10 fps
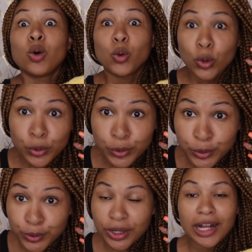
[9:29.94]
Whew.
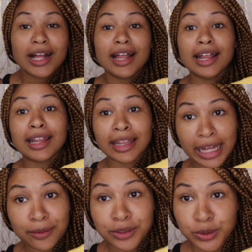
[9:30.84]

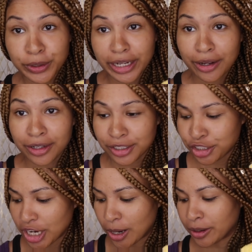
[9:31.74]
That was a workout in the
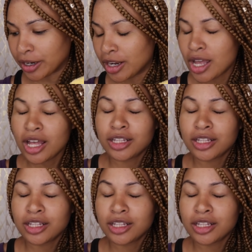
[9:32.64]
shower.